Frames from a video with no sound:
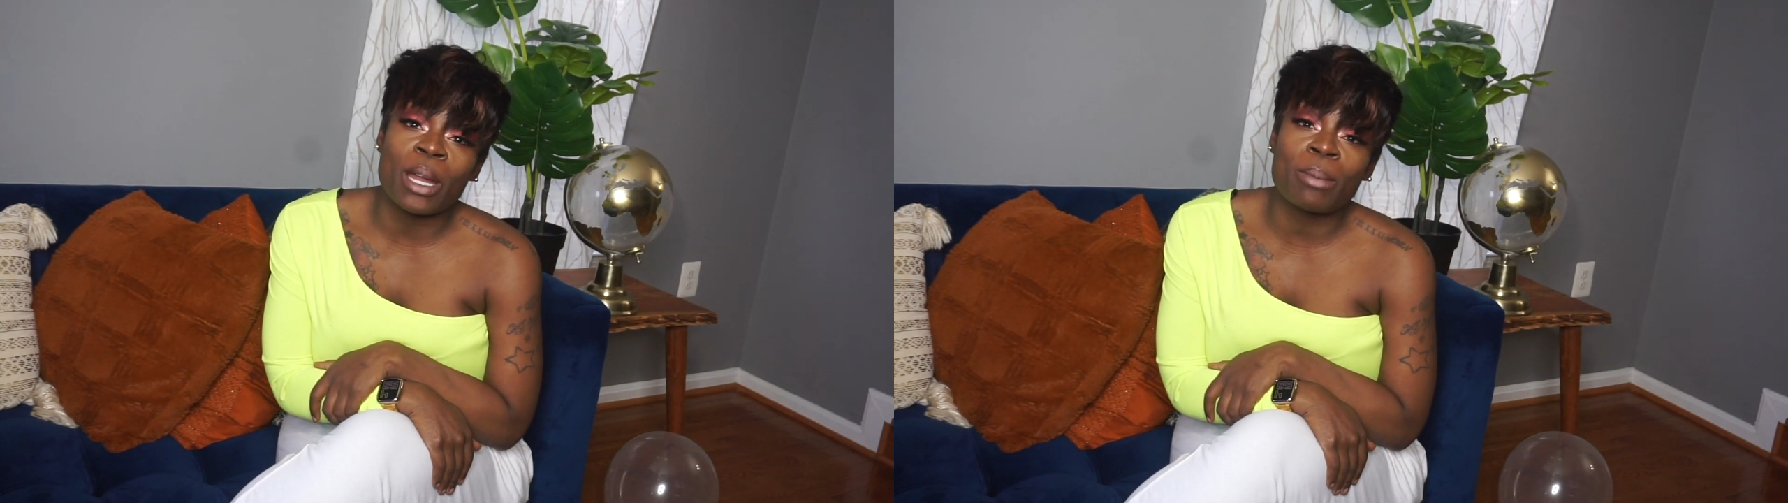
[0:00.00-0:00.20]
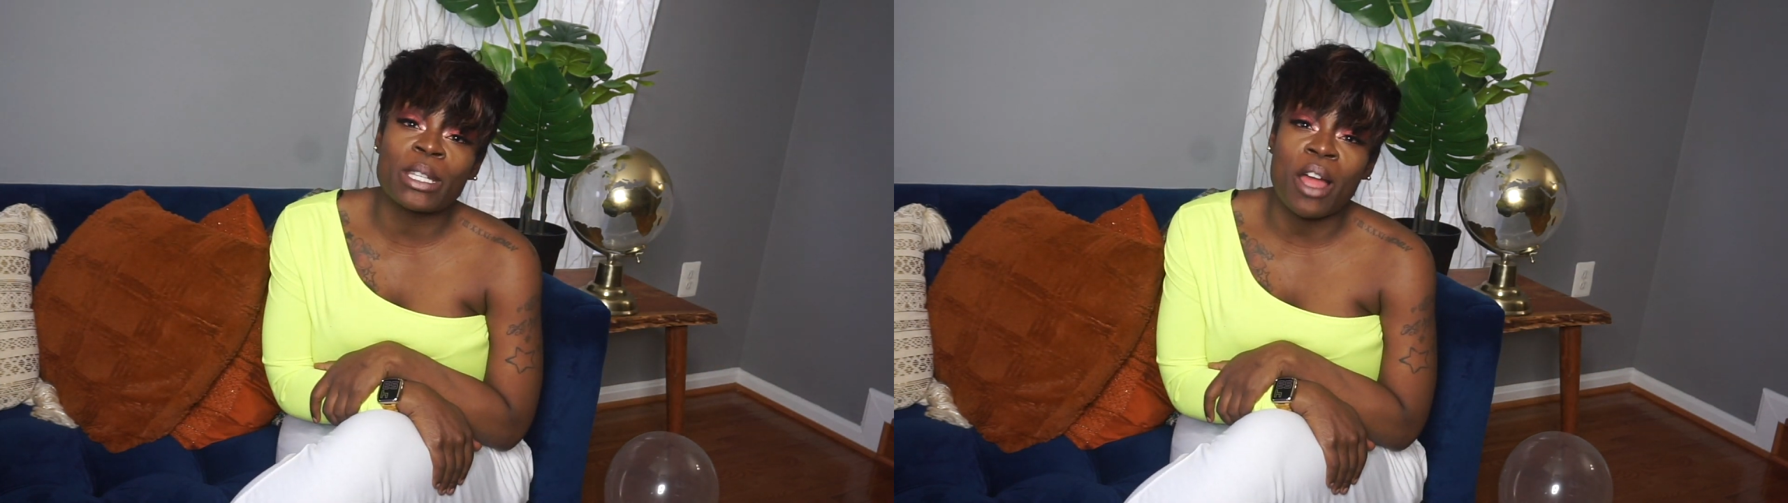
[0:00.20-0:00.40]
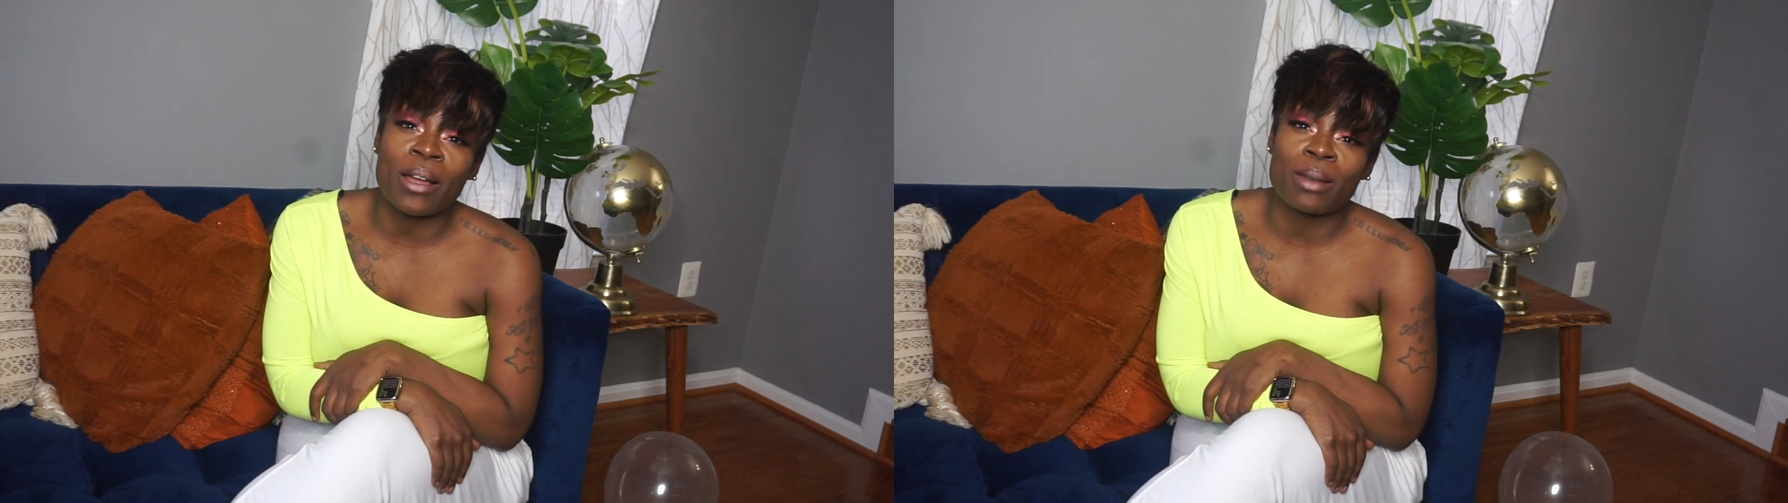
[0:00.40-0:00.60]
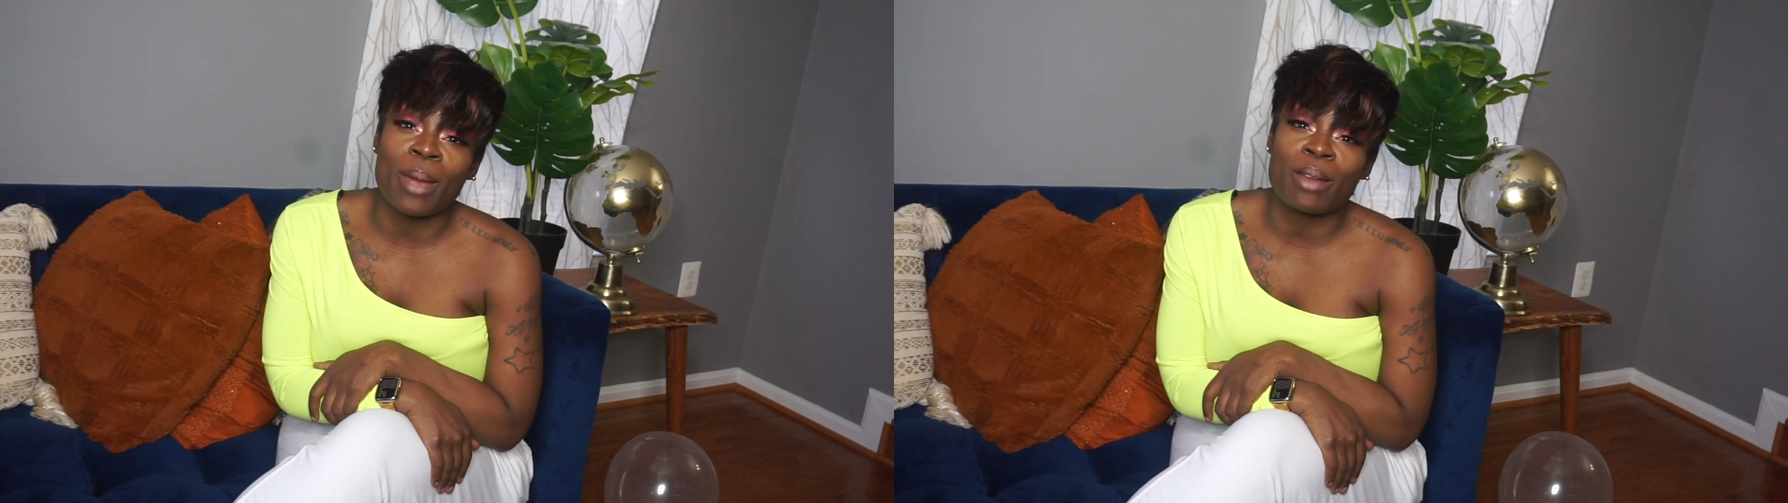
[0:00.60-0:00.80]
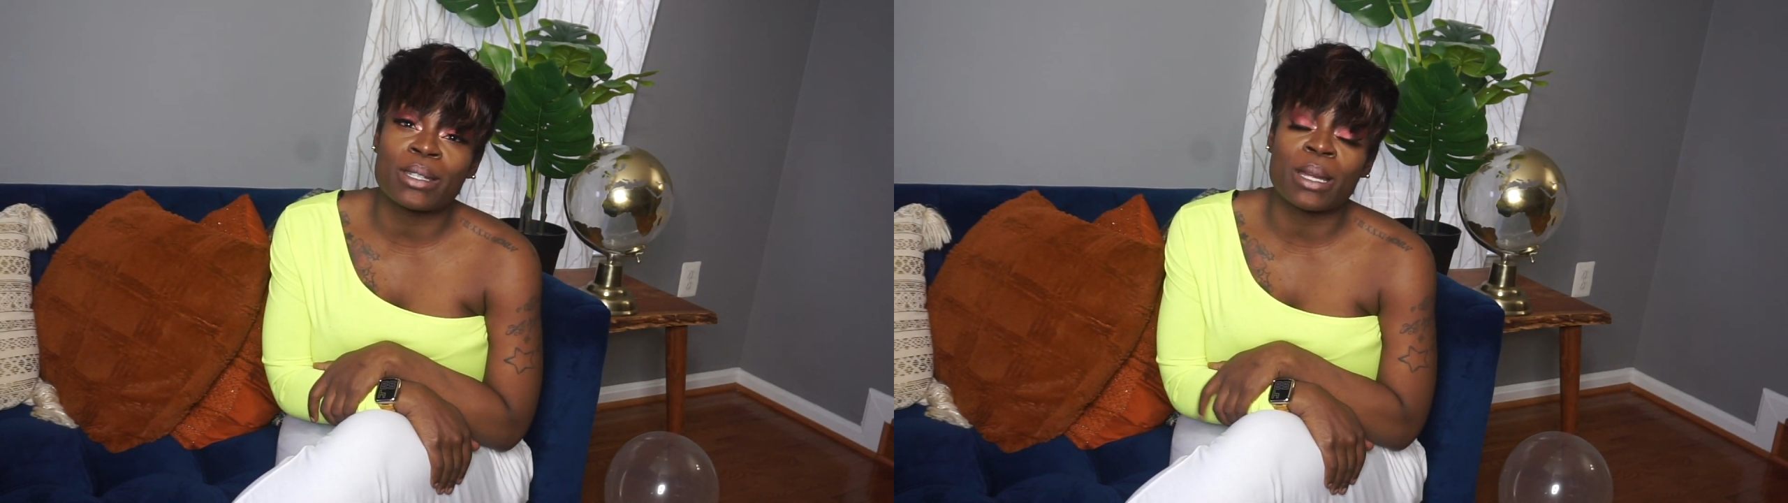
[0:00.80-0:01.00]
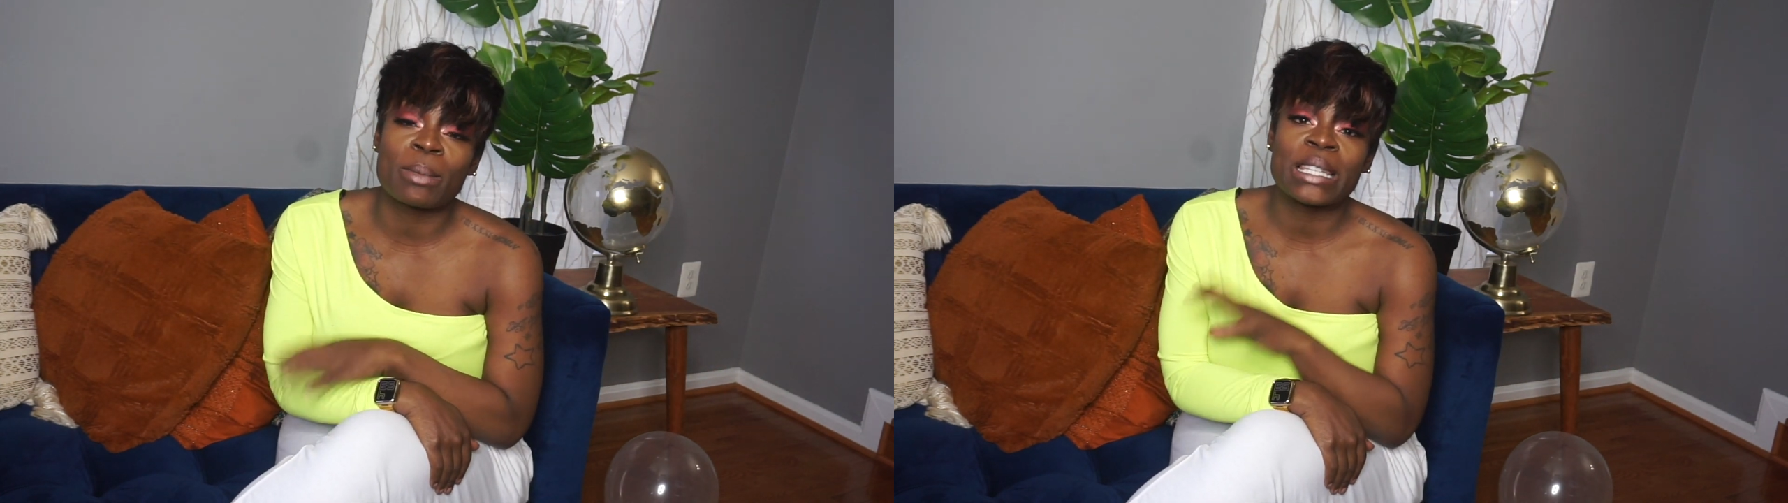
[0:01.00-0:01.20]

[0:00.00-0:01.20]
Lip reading: going to be talking about some